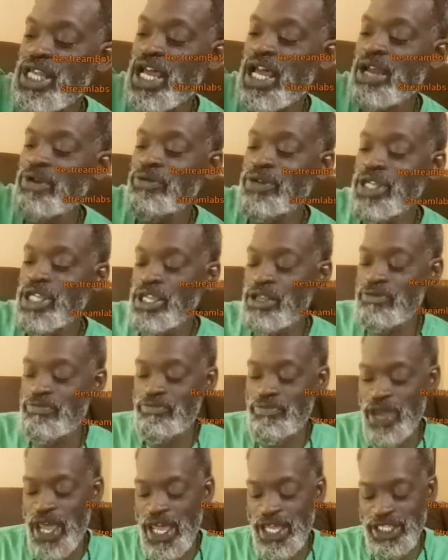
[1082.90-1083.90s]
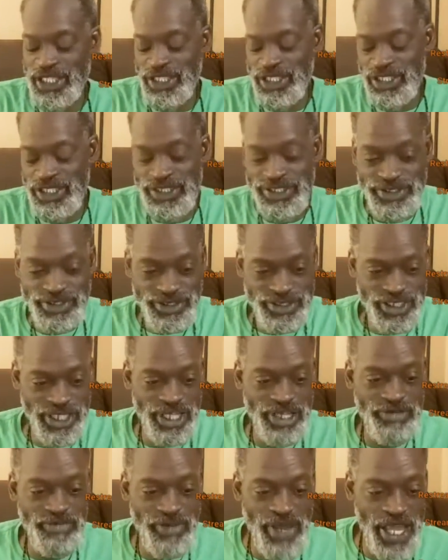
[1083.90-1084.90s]
time. We getting back to
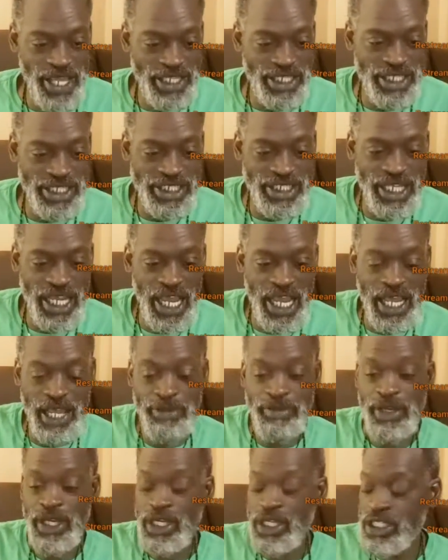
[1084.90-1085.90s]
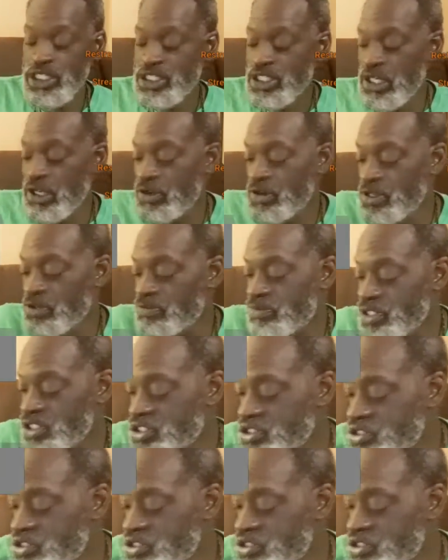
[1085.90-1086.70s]
the time slowly but